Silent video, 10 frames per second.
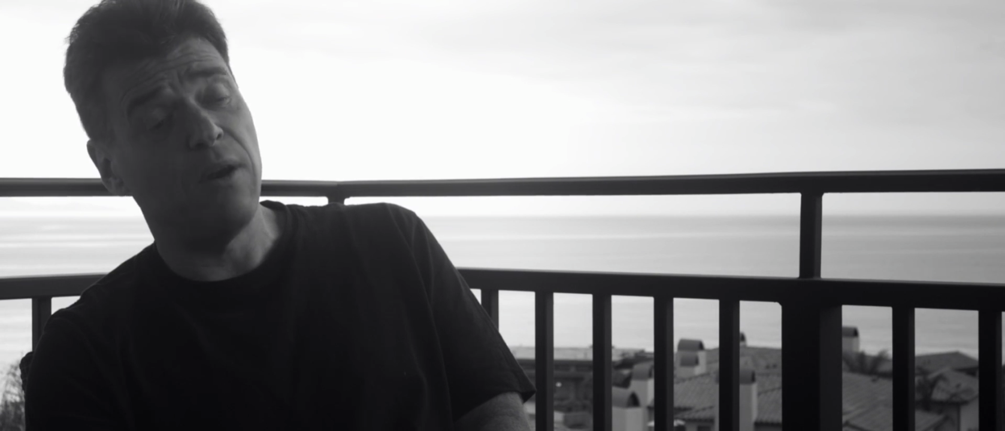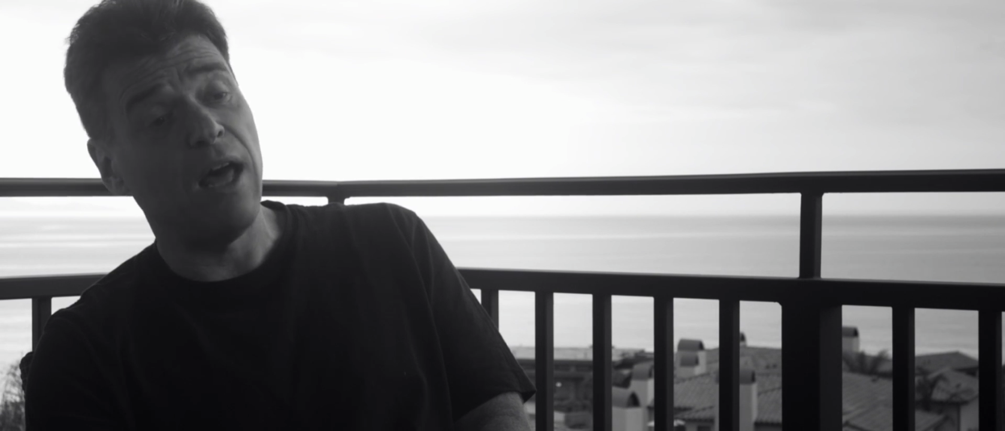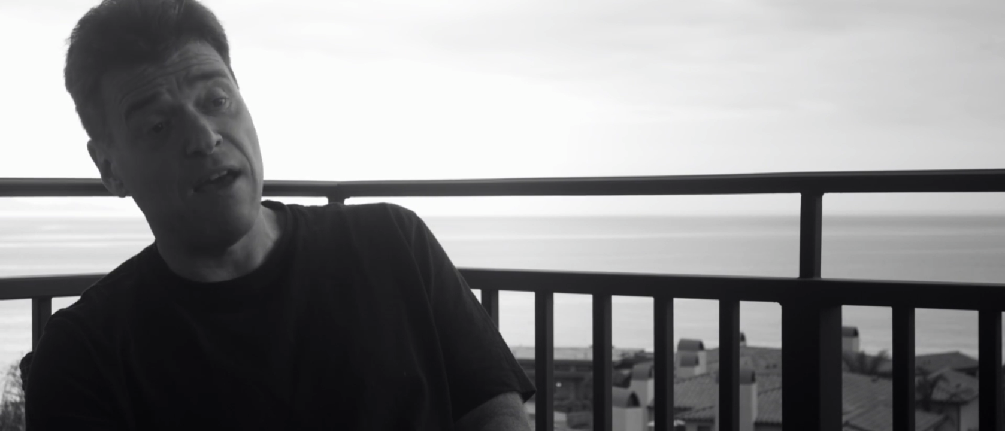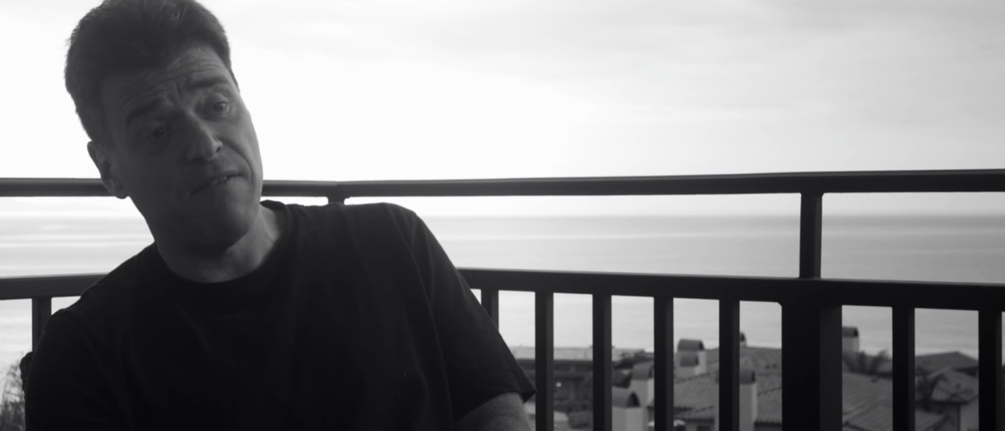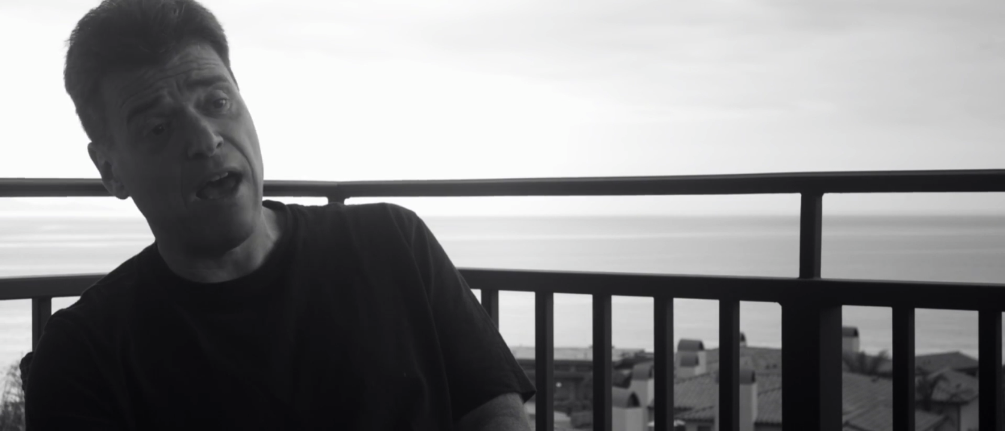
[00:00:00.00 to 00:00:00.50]

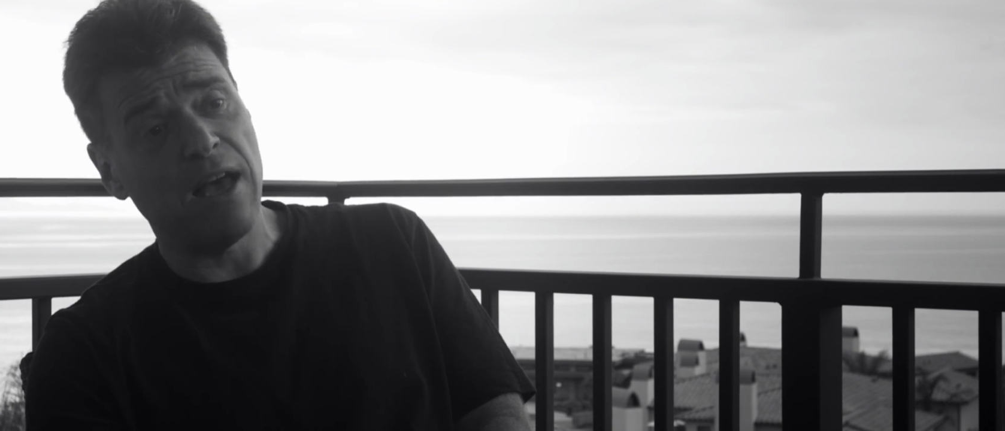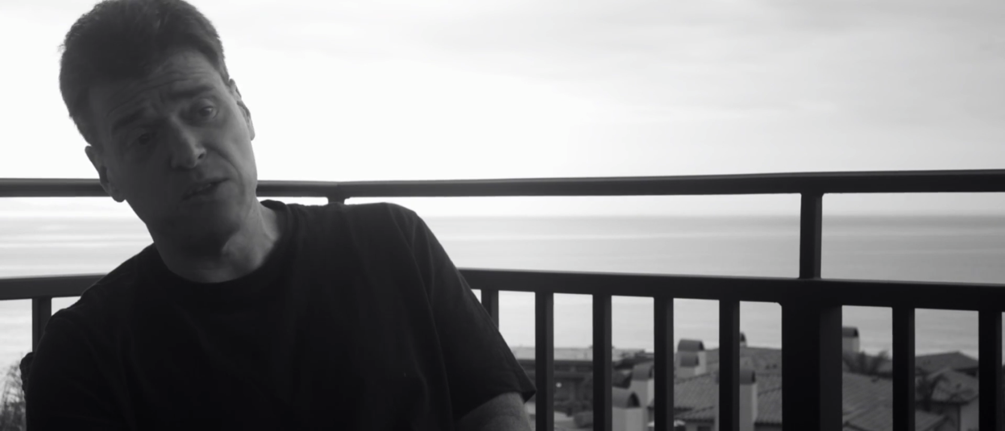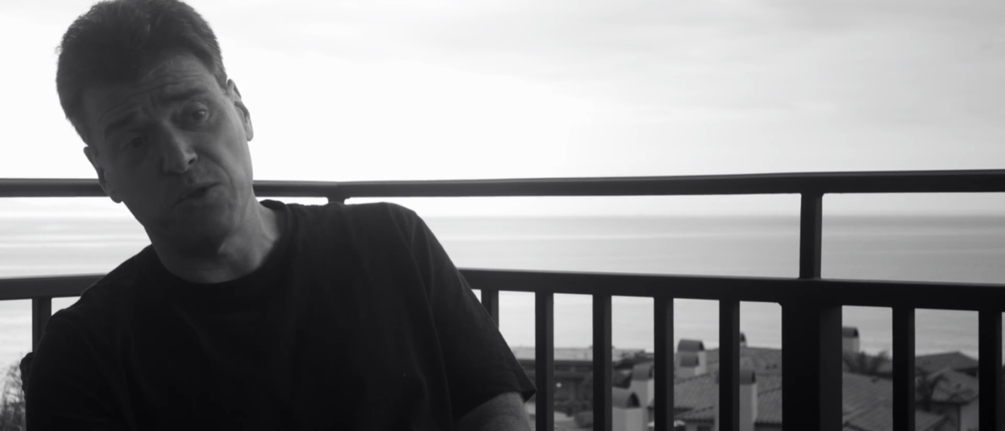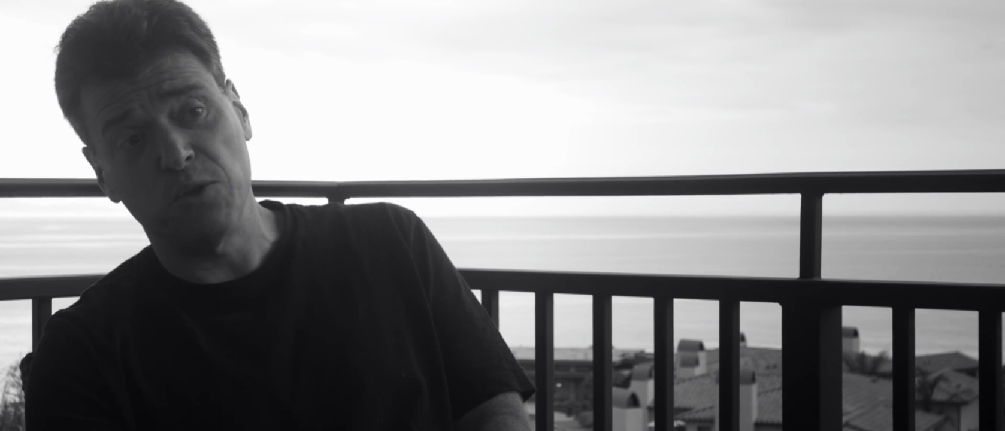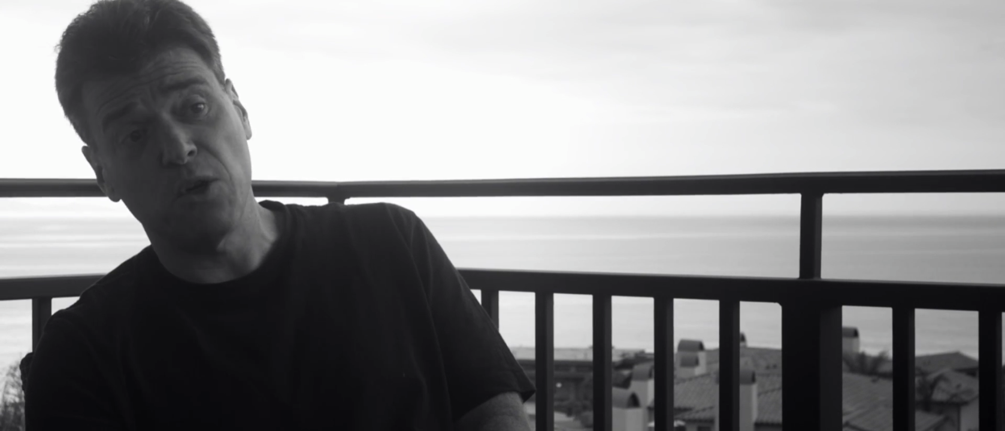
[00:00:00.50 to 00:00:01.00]
live
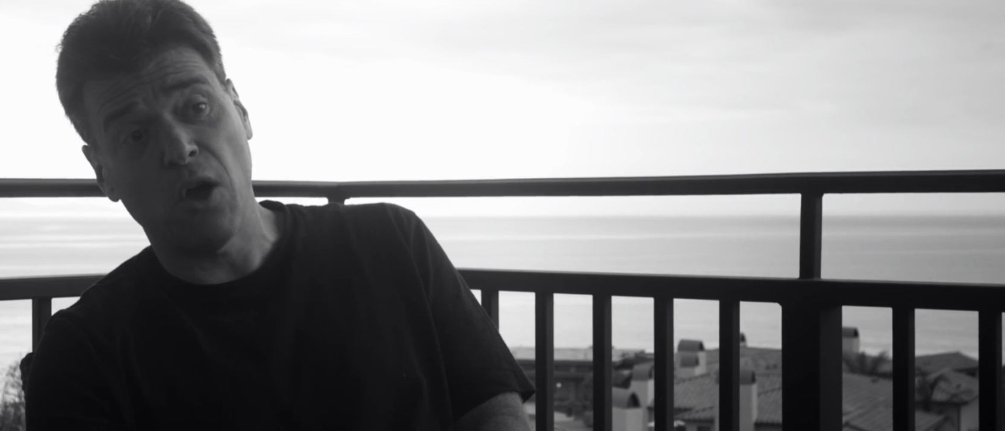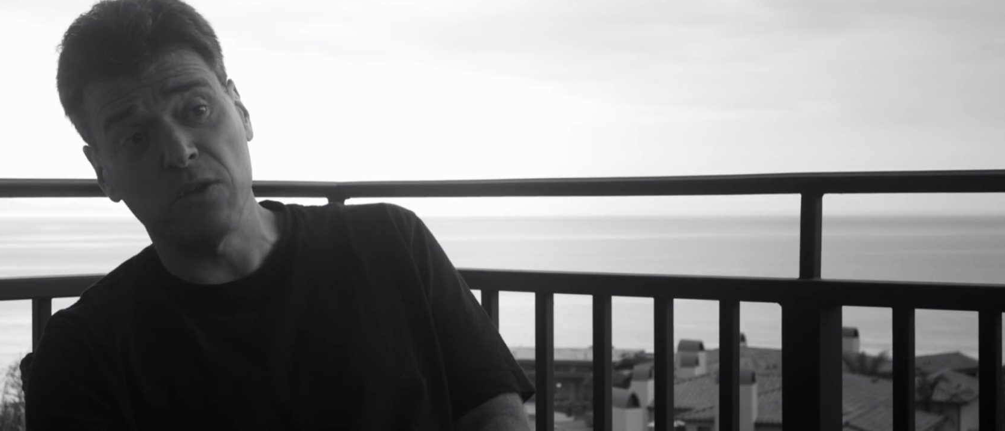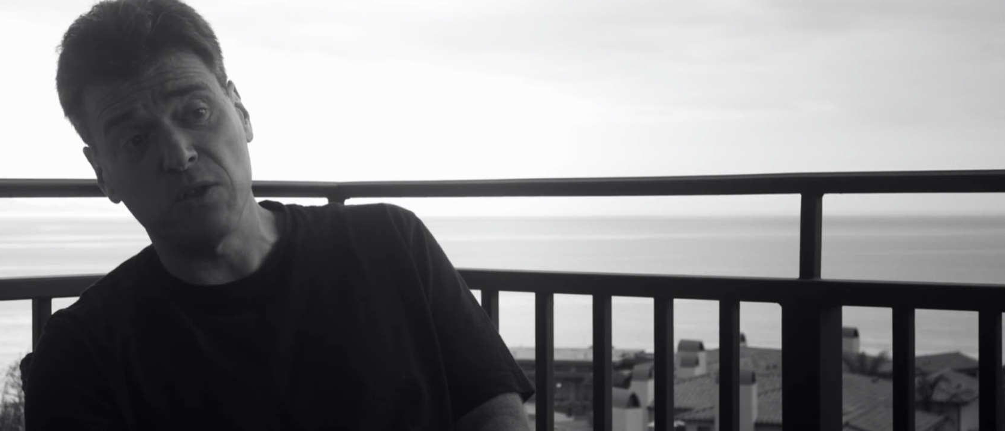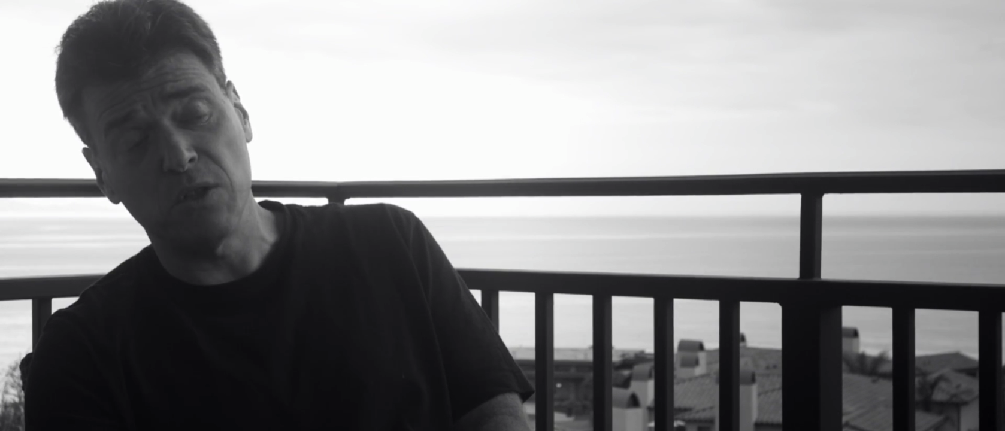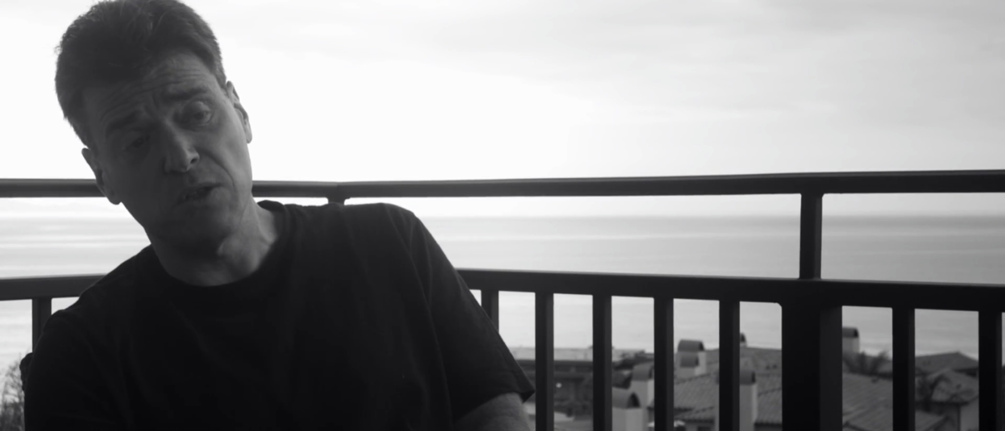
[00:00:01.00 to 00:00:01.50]
acts, through
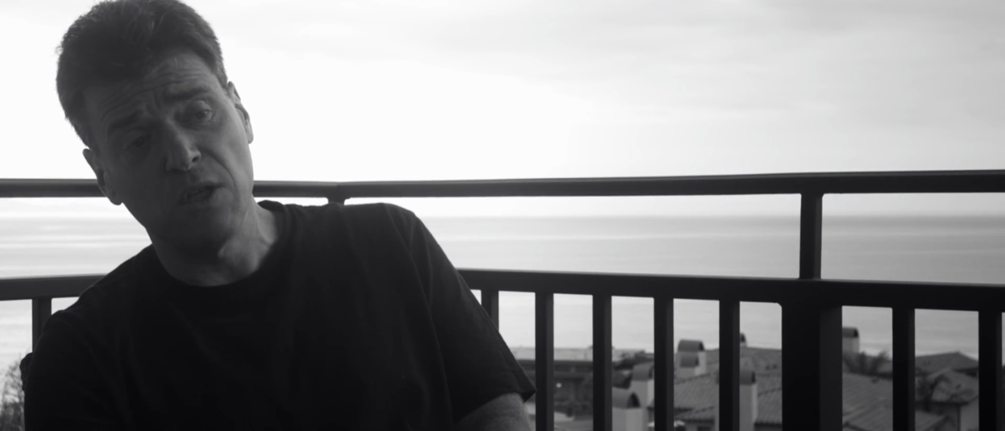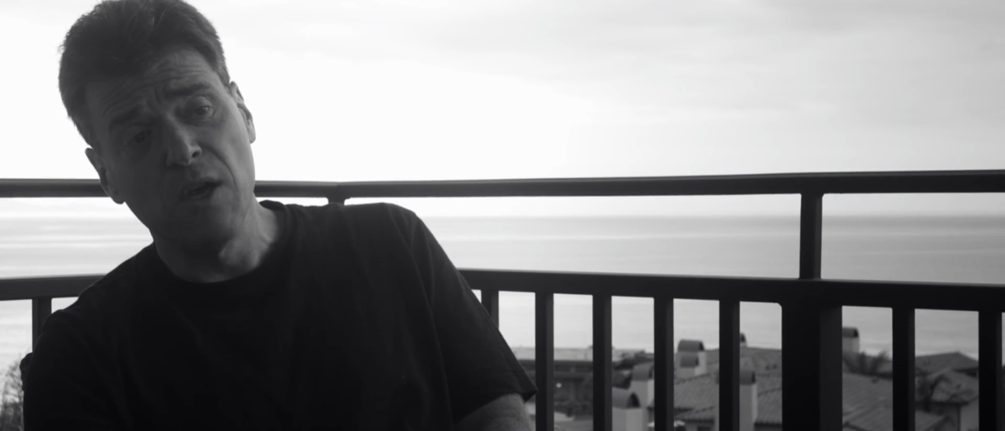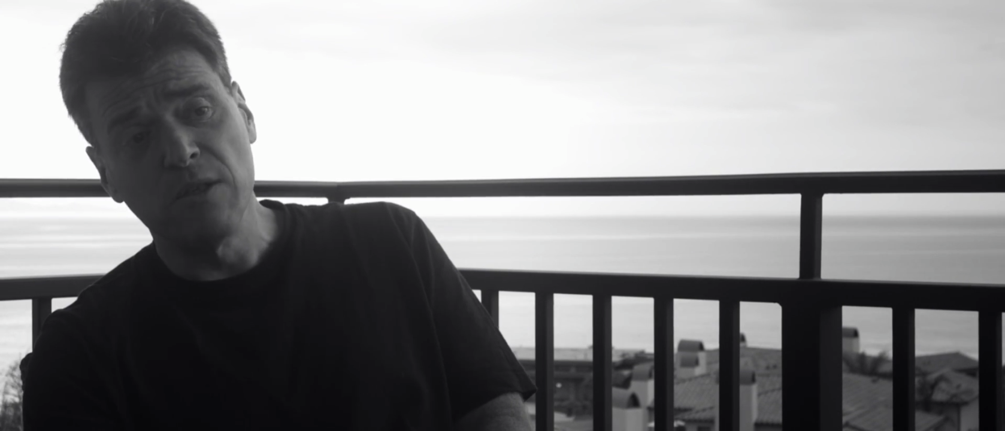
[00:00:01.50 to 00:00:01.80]
concerts.